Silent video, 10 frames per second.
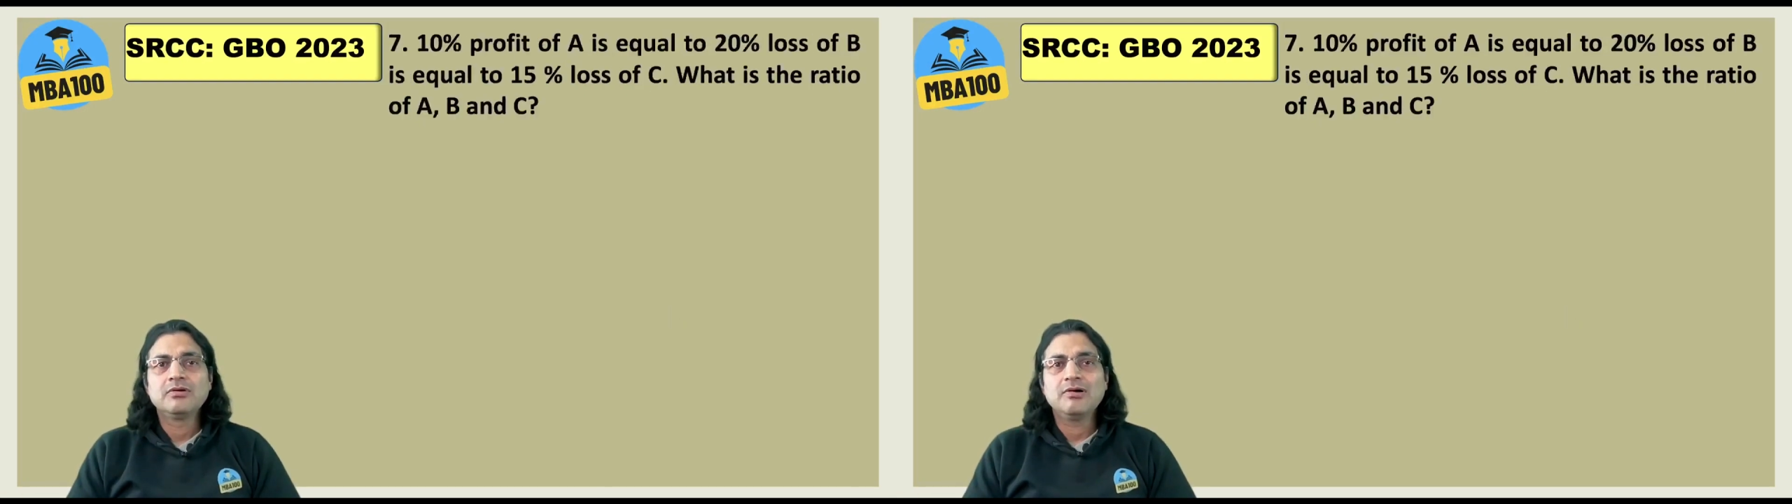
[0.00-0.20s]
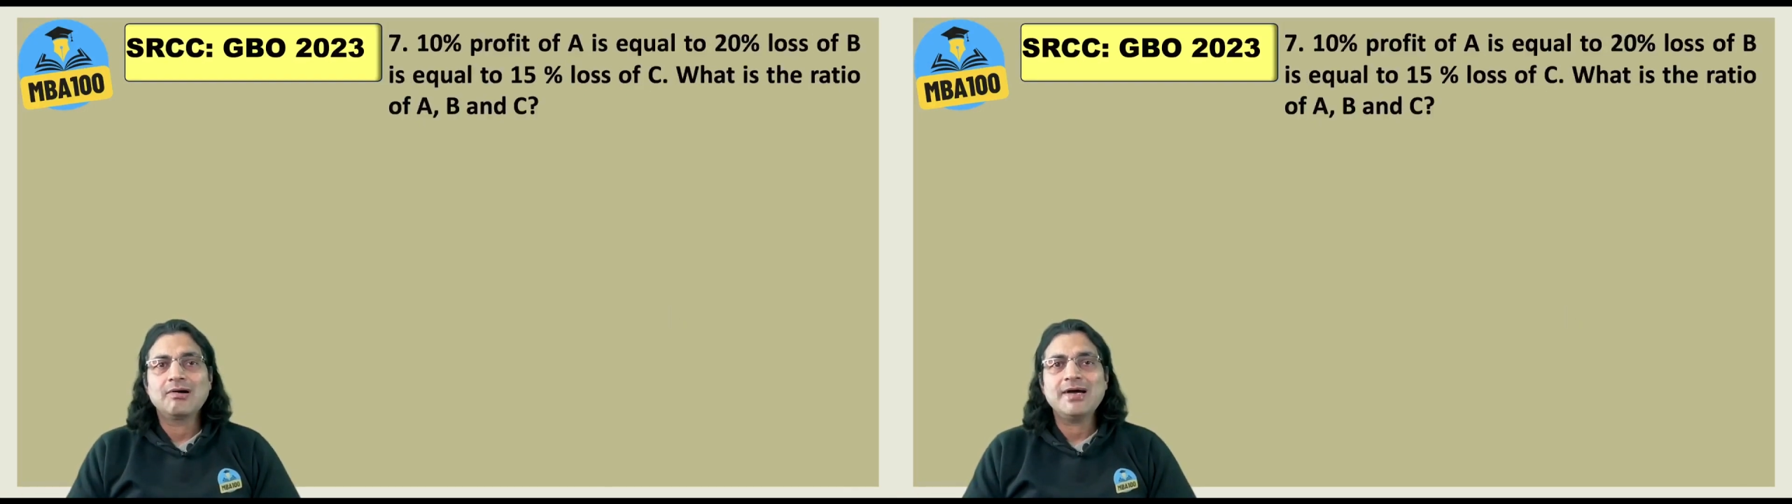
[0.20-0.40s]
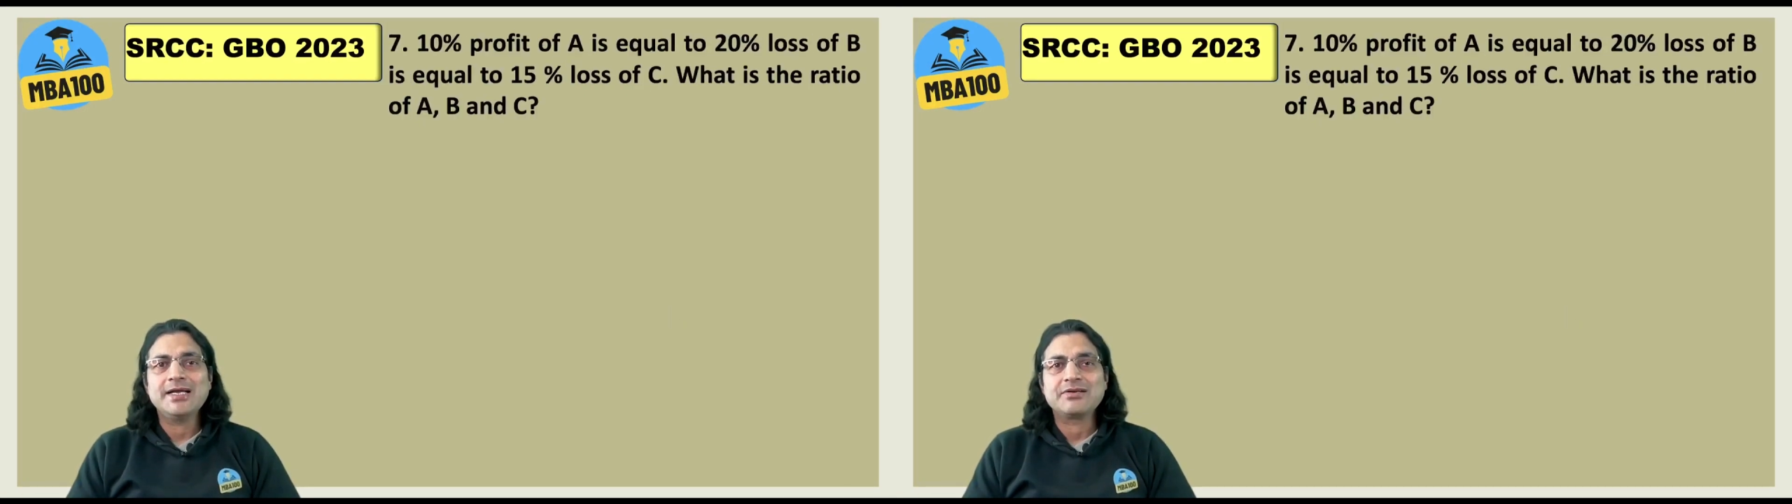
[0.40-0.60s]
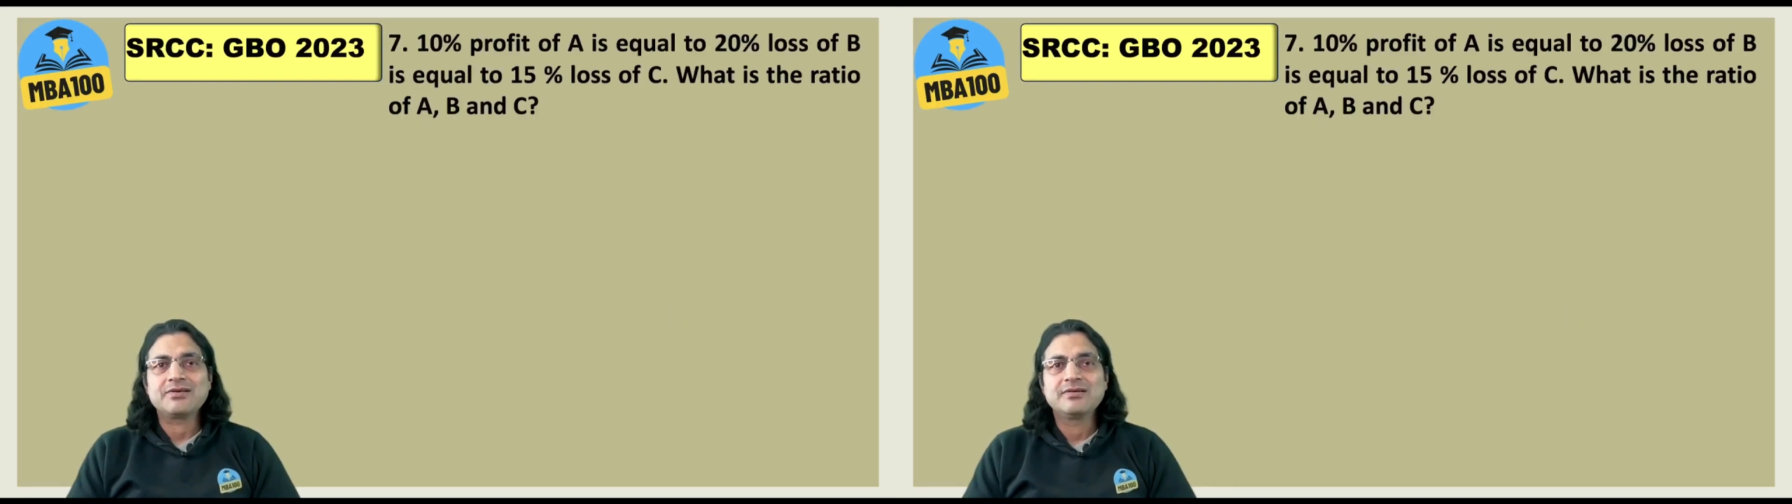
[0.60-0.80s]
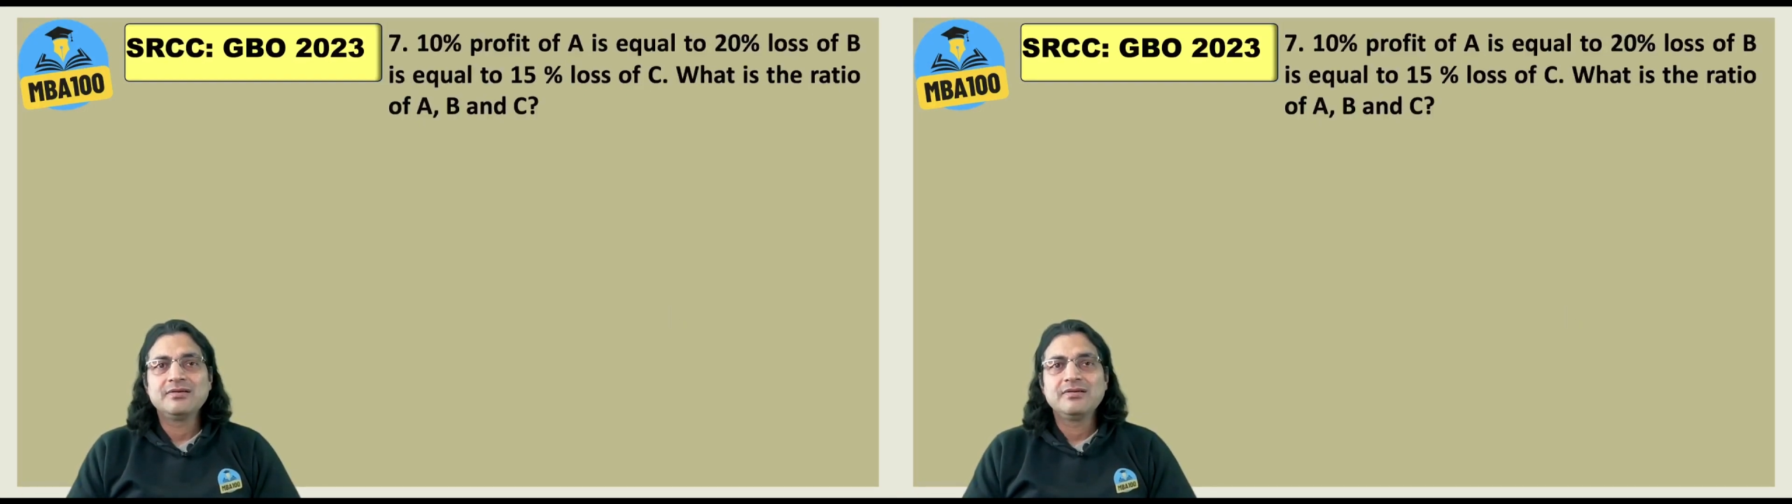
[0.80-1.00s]
All right,
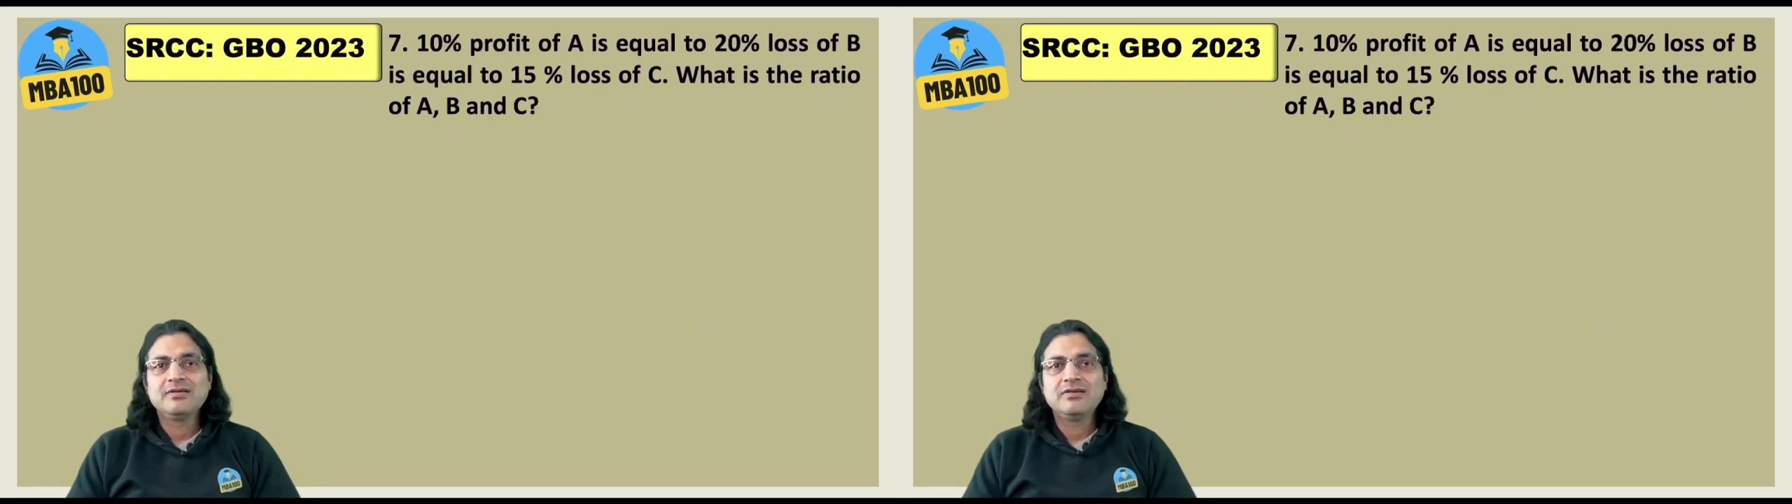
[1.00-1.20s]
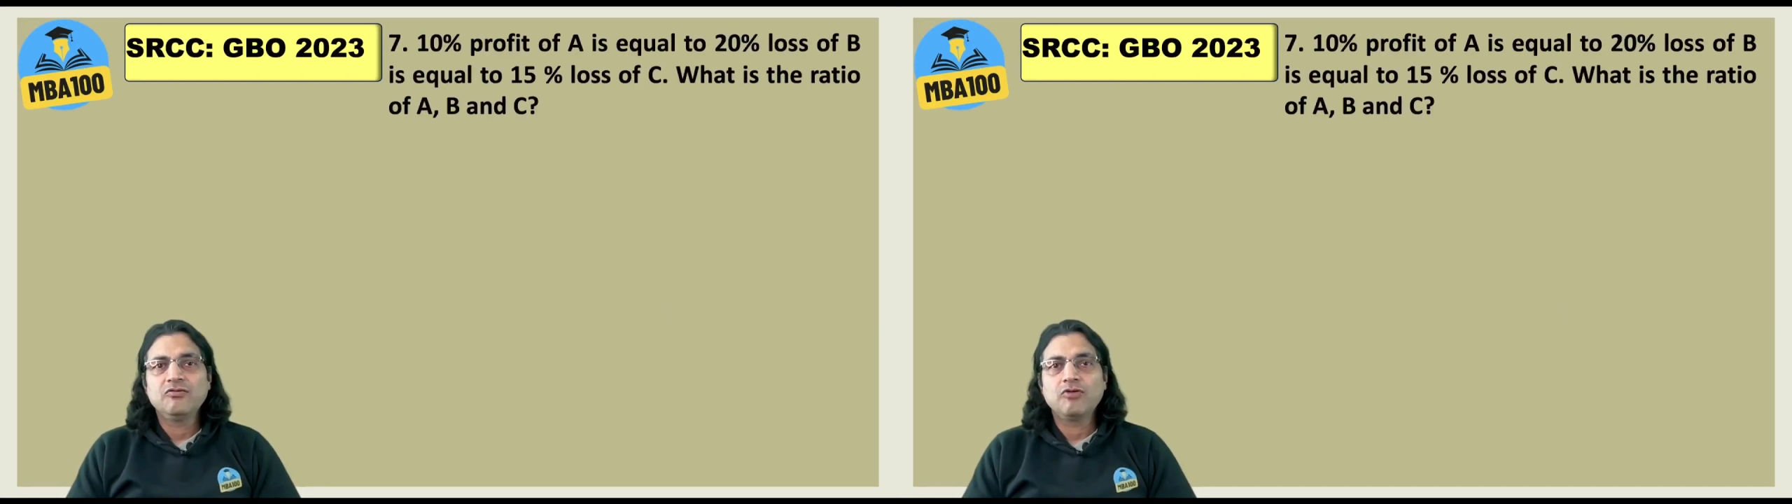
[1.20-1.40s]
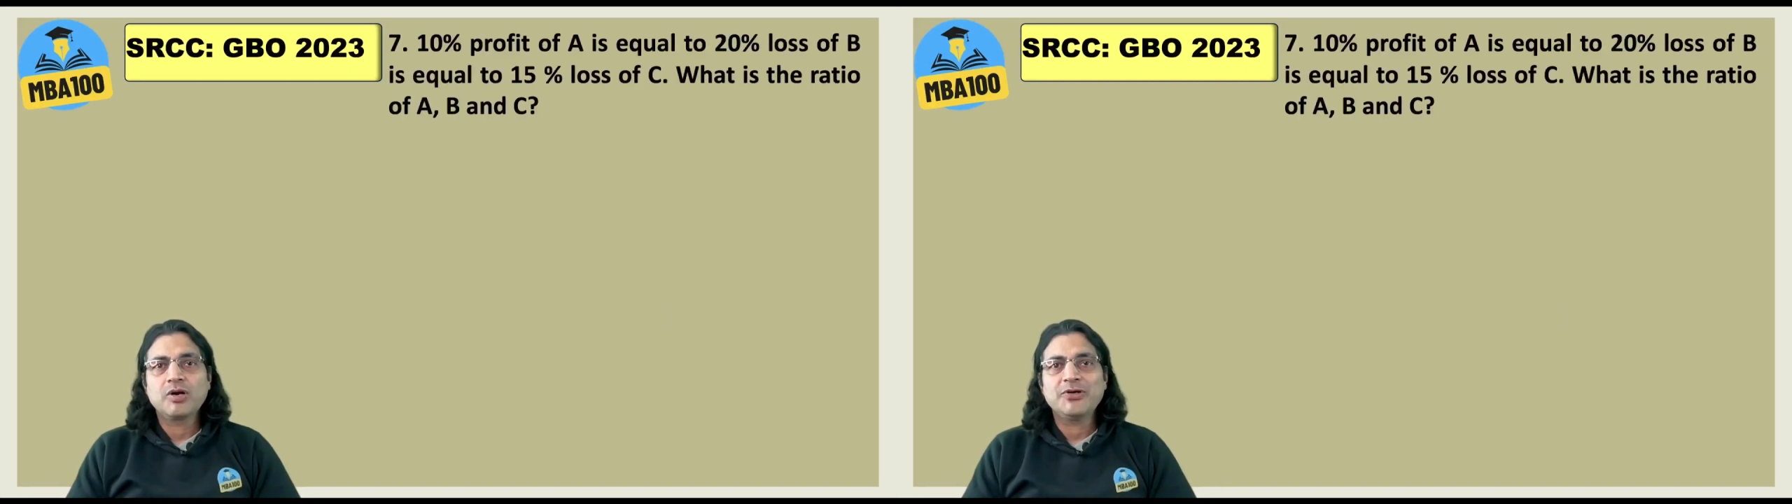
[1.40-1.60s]
what